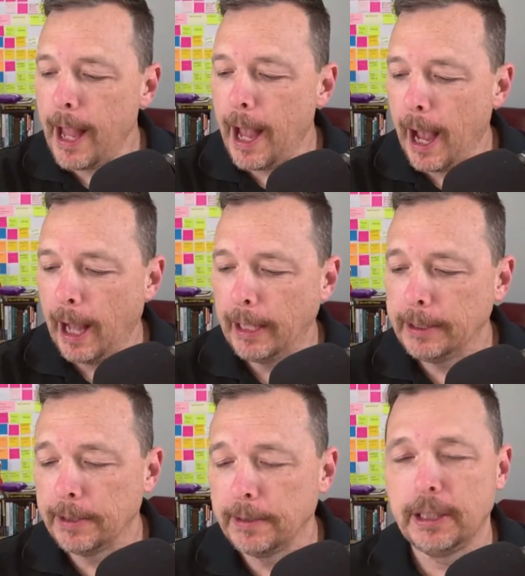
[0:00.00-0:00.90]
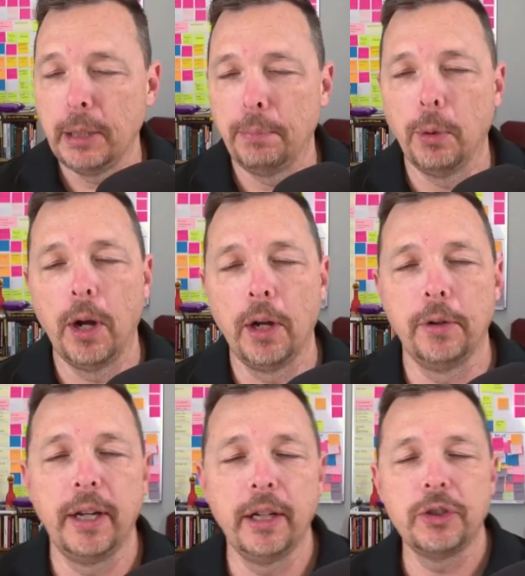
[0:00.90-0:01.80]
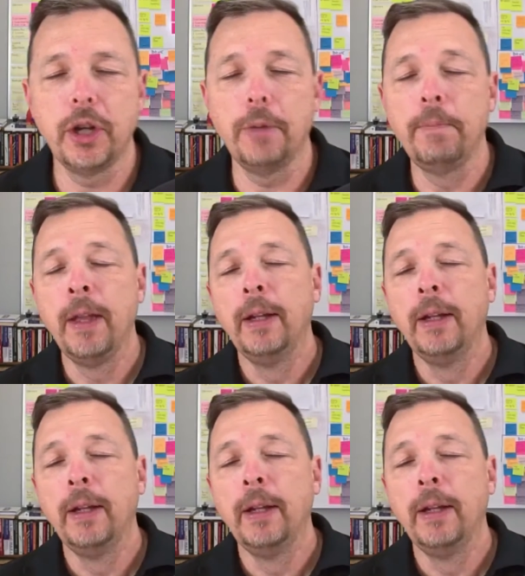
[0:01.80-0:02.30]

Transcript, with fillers: Ah, a little sip of water there. So